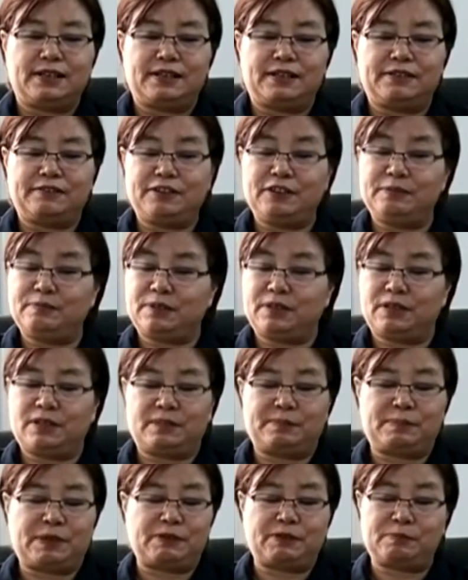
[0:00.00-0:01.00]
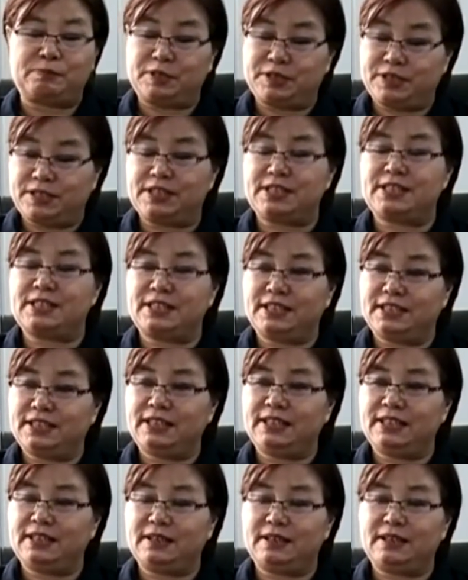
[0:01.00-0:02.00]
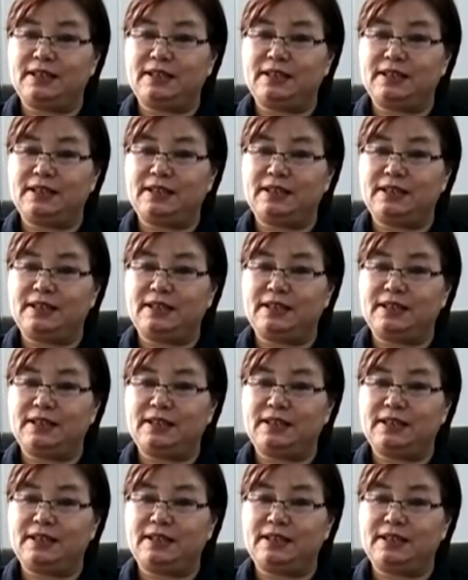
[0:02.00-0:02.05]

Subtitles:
Revenue power purchase day,